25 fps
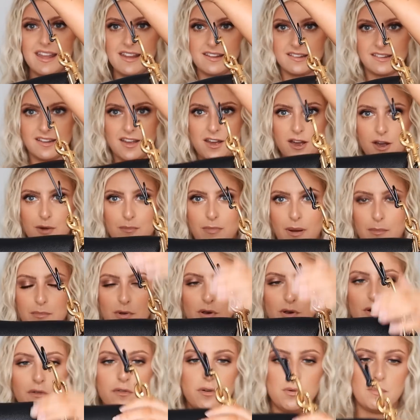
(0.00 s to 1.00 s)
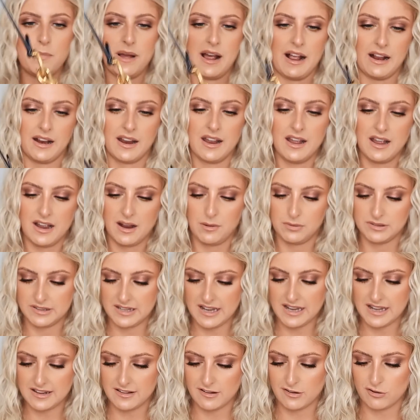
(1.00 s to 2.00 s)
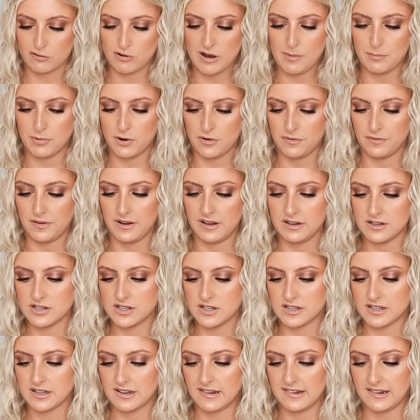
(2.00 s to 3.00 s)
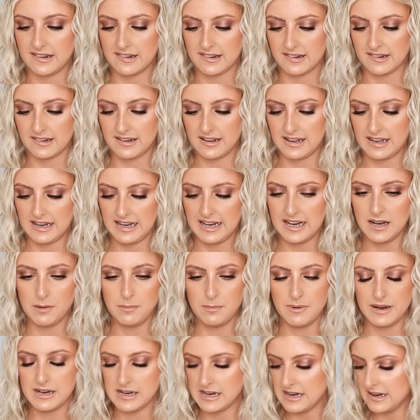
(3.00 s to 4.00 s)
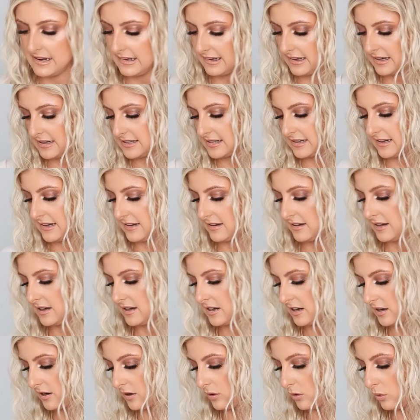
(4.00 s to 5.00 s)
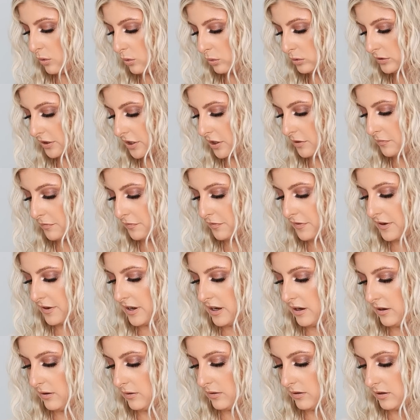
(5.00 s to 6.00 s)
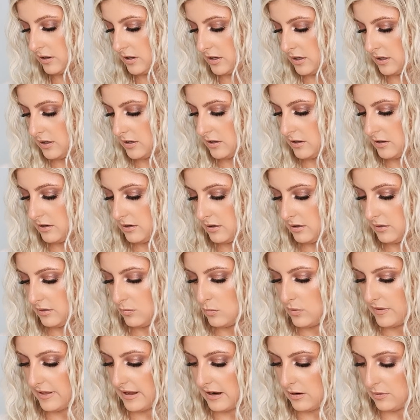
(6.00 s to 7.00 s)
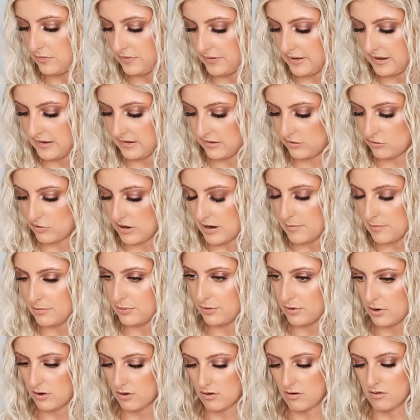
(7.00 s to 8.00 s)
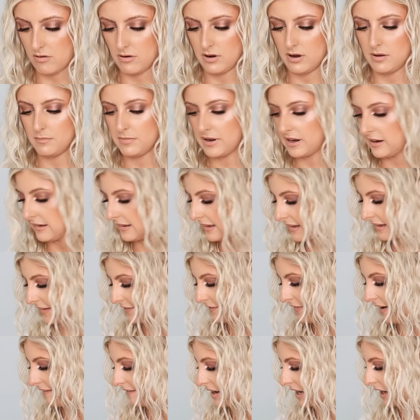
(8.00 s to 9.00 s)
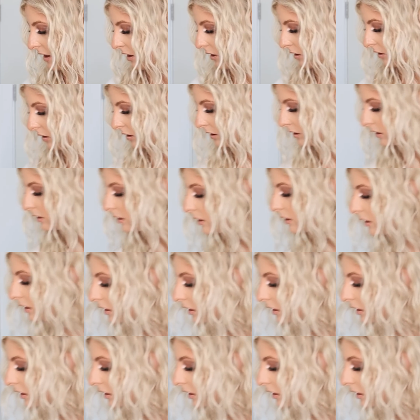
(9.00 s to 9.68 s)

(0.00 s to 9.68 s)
is my beautiful bag. I'll take the strap off it just because it's a little bit easier to hold it up for you without the strap on because it's very long